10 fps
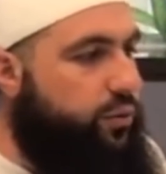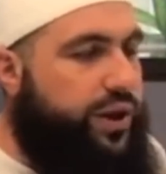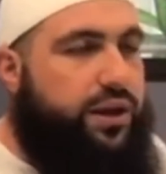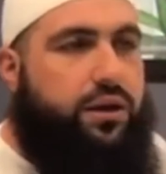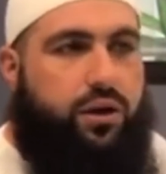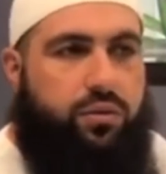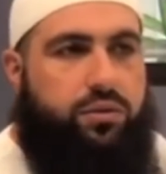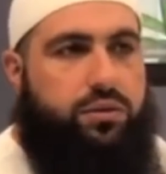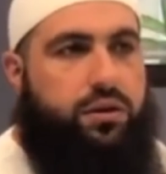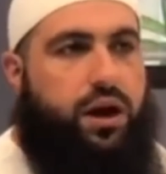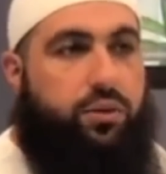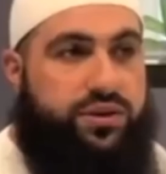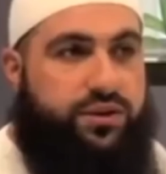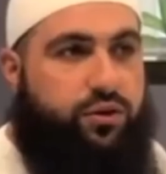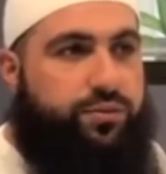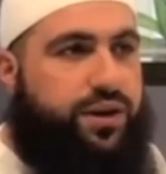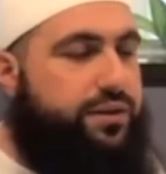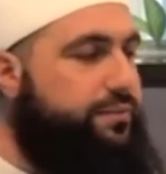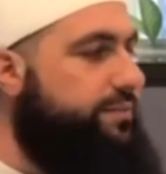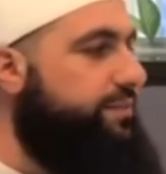a week ago, I was in Umrah,